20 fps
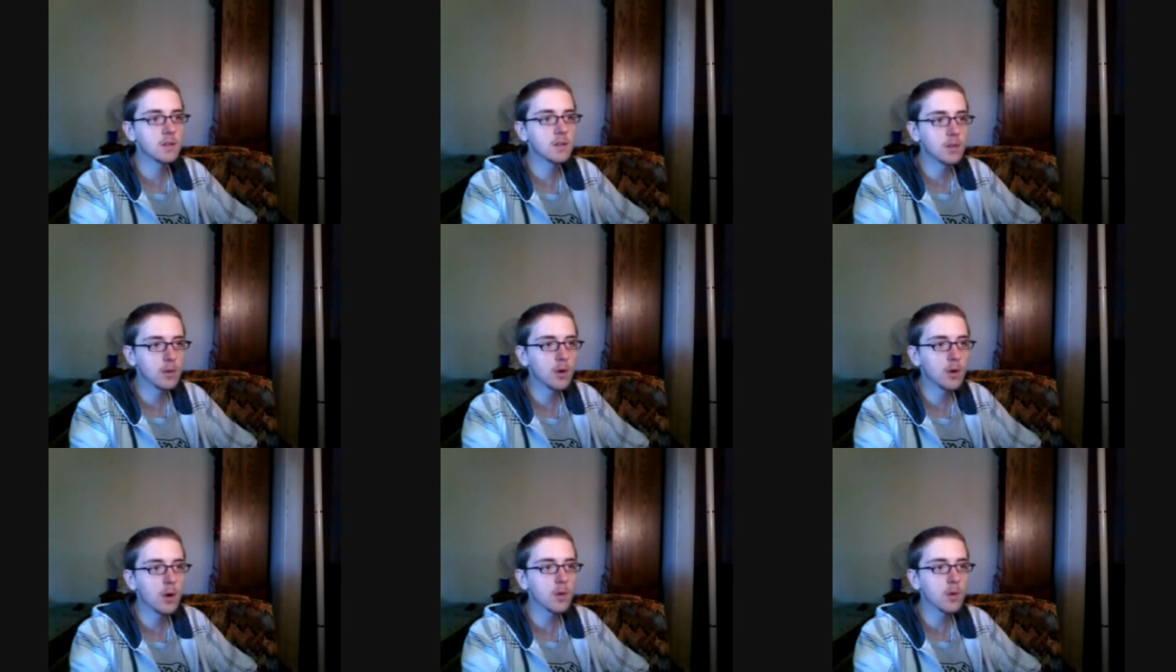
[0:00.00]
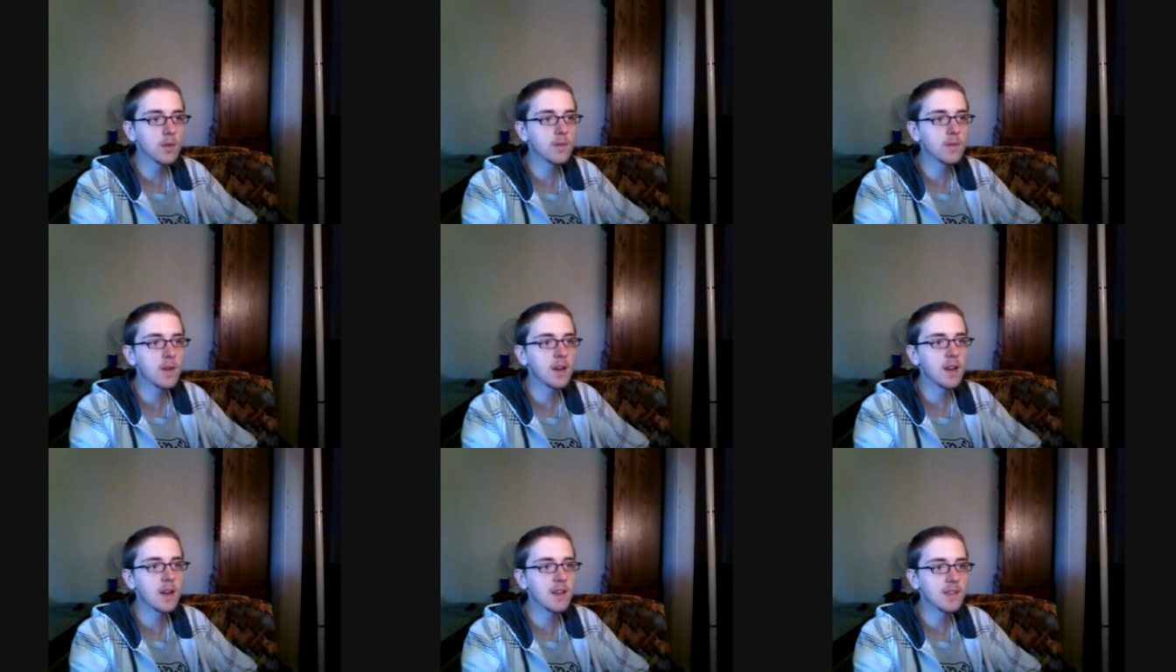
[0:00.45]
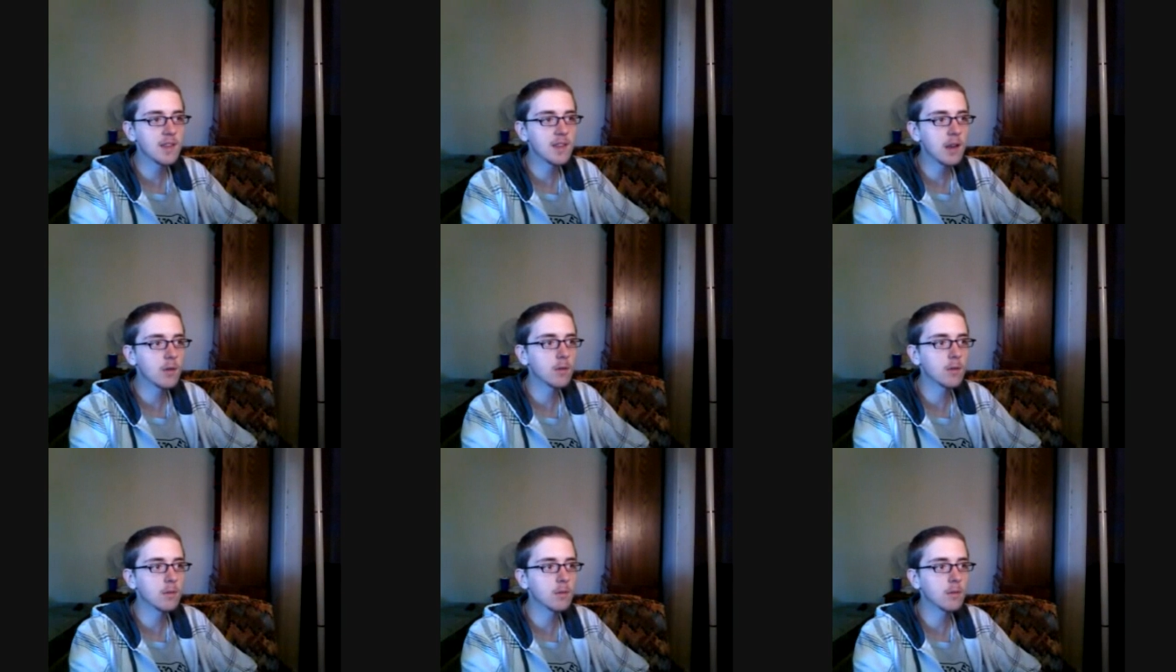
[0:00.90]
to cultivate a
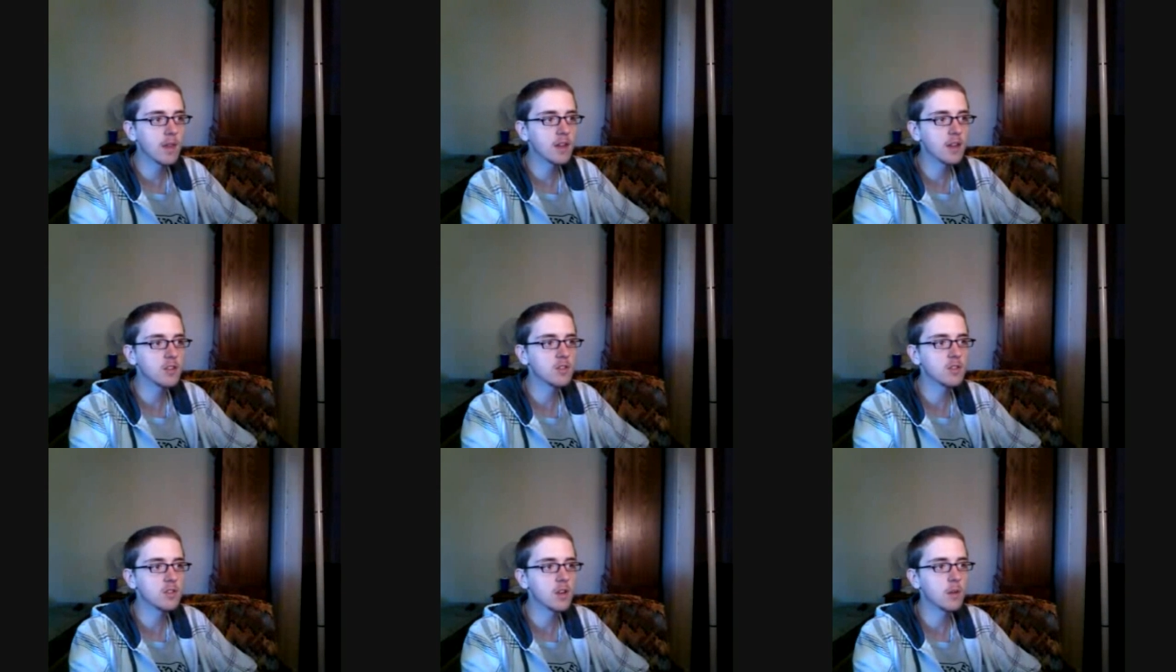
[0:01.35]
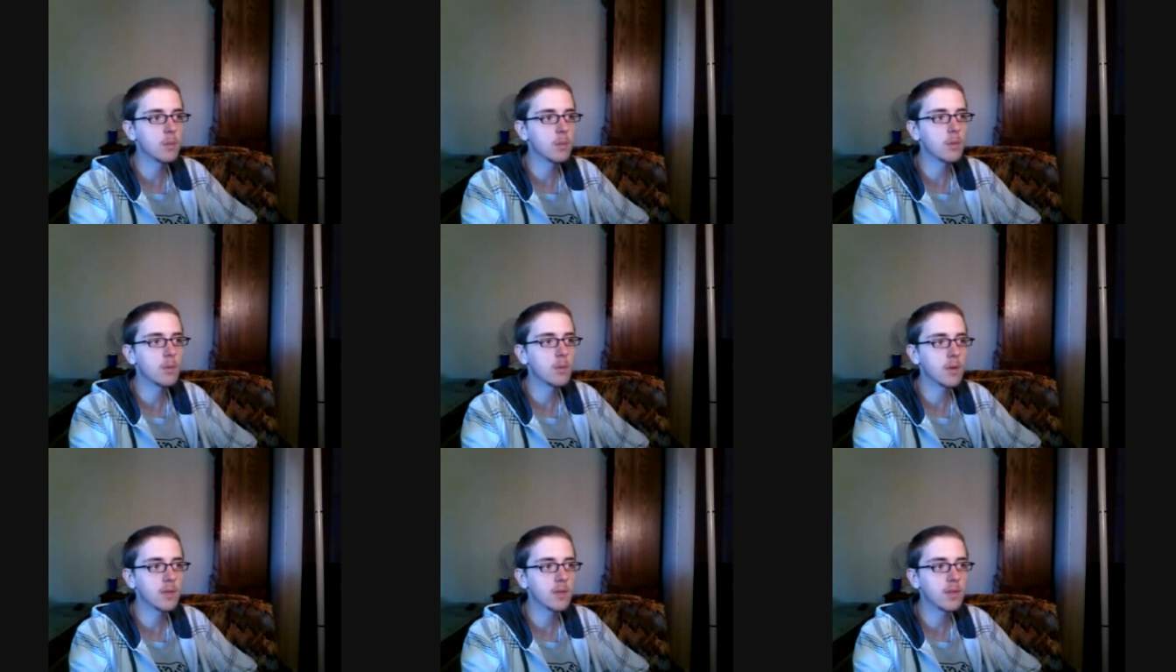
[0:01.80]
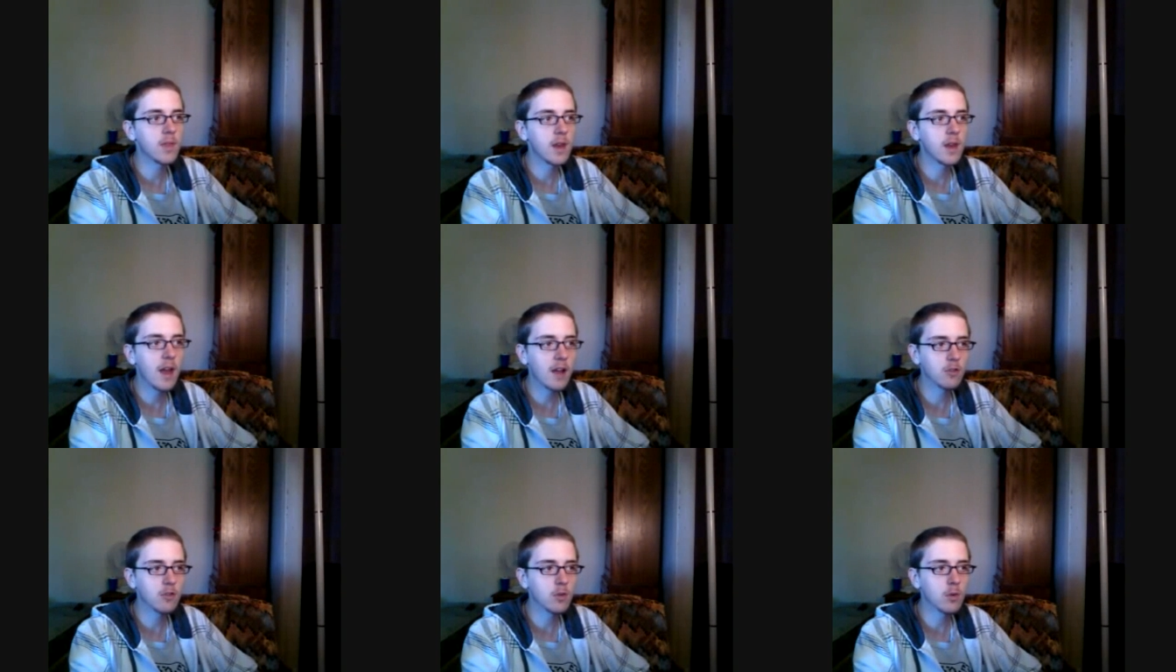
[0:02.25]
sacred relationship with the
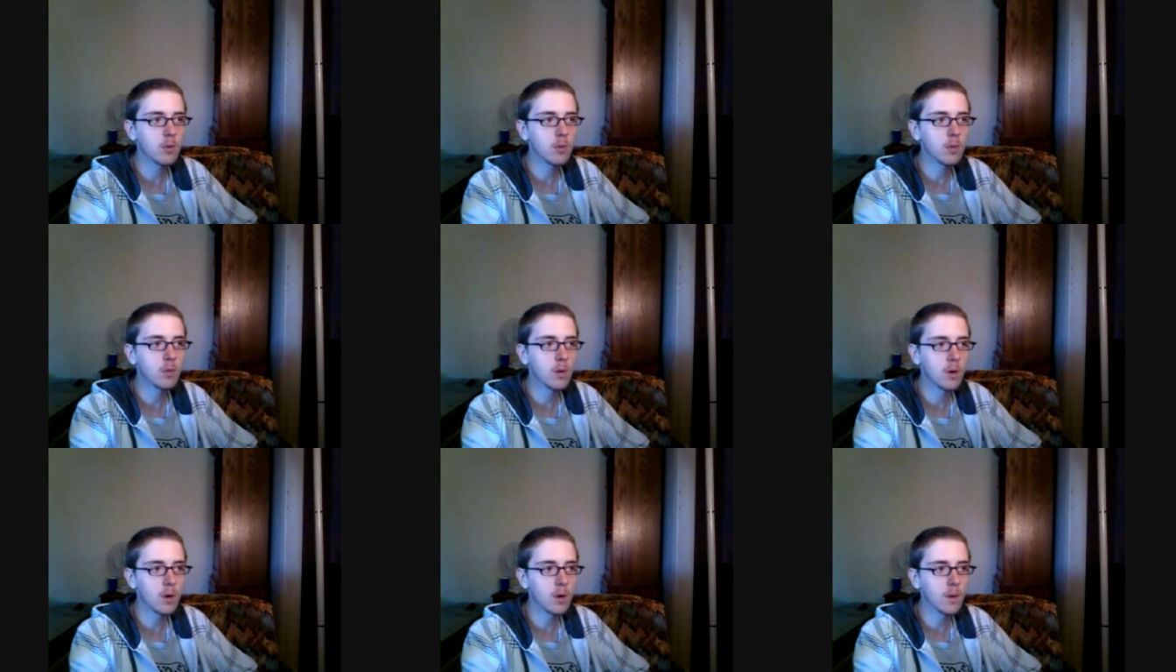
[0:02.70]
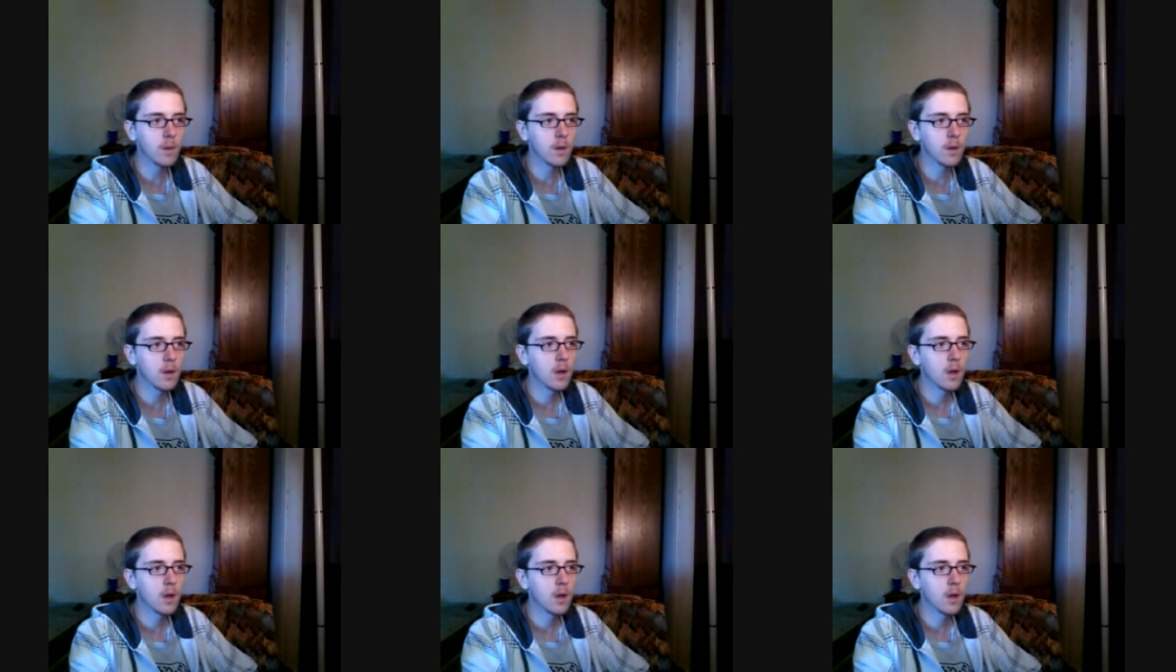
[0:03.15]
natural world.